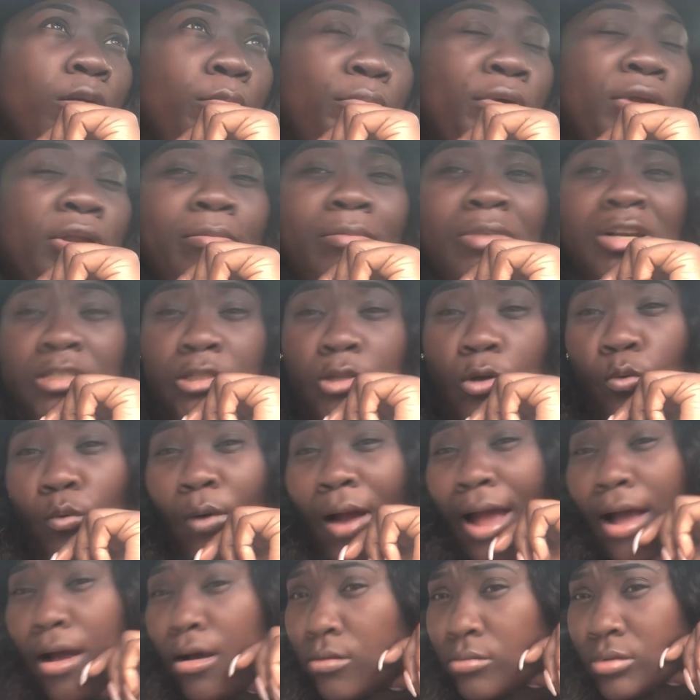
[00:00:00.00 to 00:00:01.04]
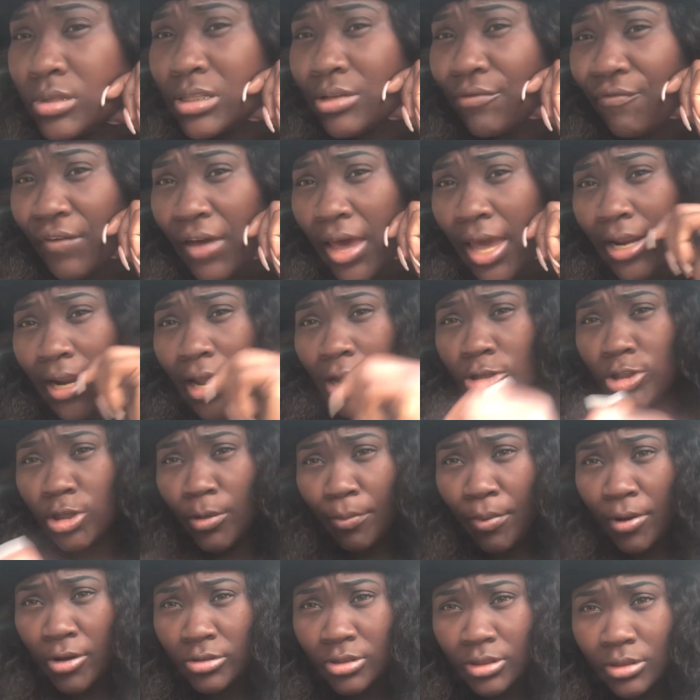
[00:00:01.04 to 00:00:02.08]
pretty much around to find out
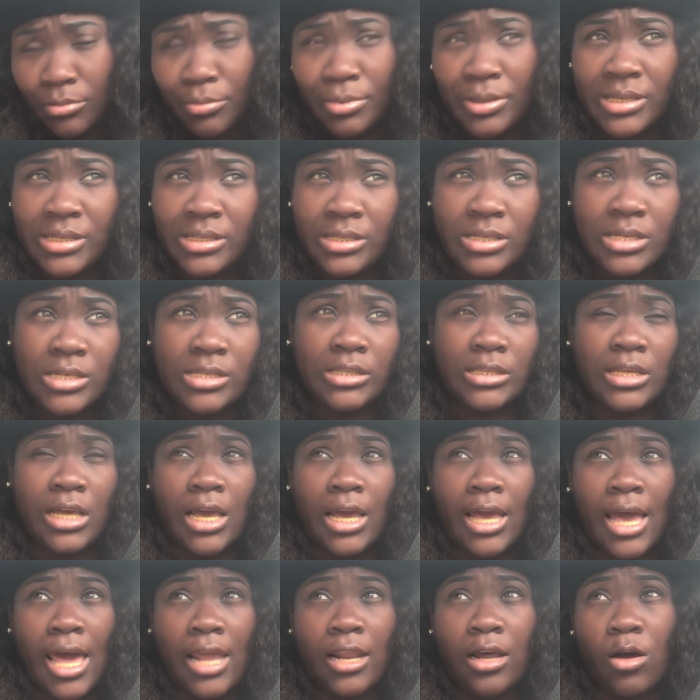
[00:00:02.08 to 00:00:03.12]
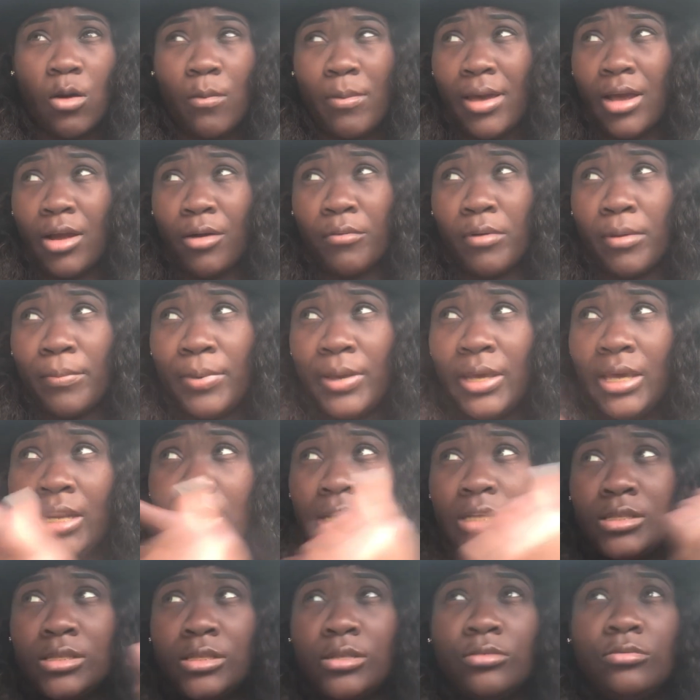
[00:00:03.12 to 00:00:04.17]
your personal business and kind of go back and repeat
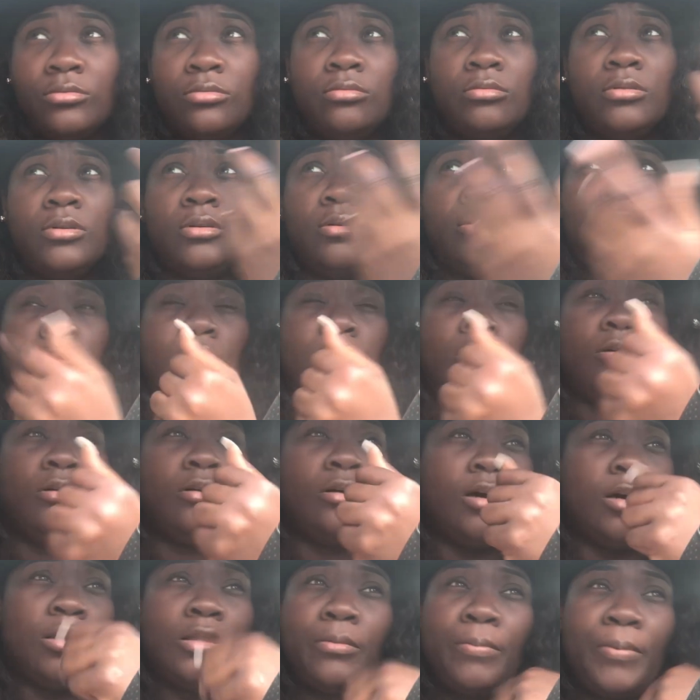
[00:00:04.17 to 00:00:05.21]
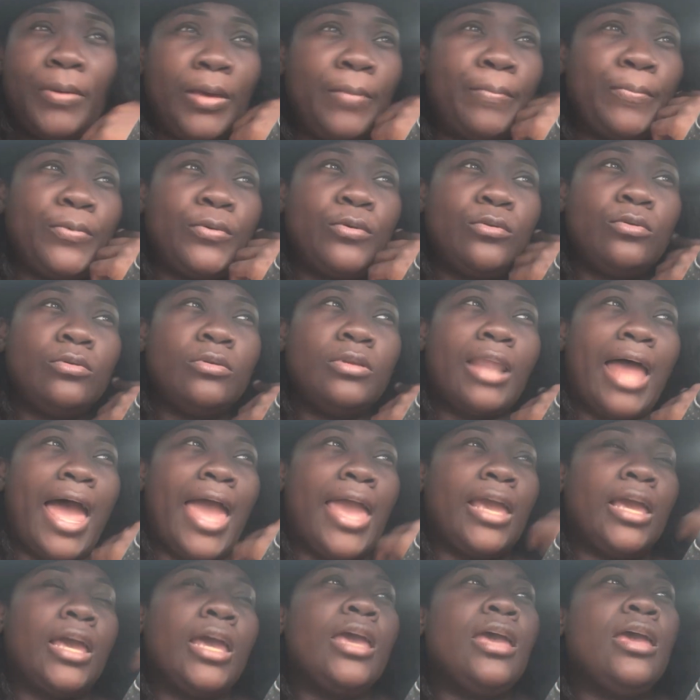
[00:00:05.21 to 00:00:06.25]
it to other people.
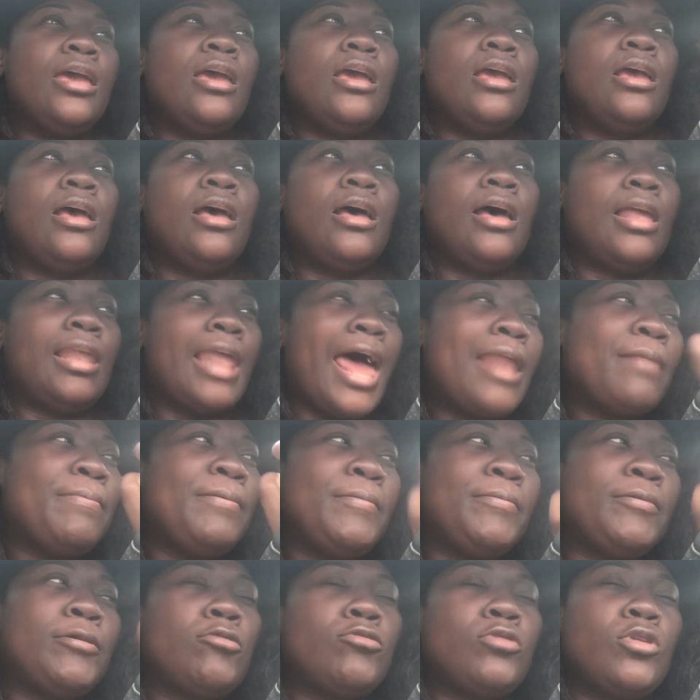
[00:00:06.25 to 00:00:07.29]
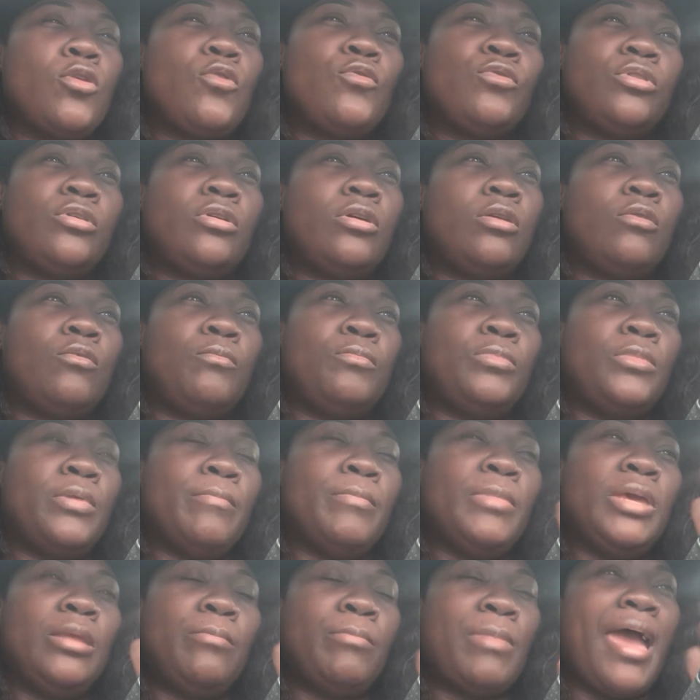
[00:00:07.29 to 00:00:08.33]
Like, a lot of people don't know
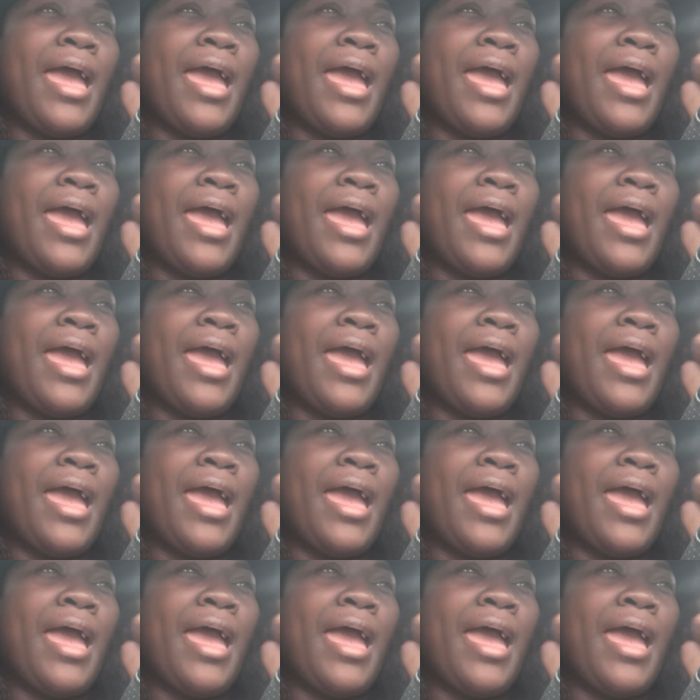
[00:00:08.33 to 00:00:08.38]
the meaning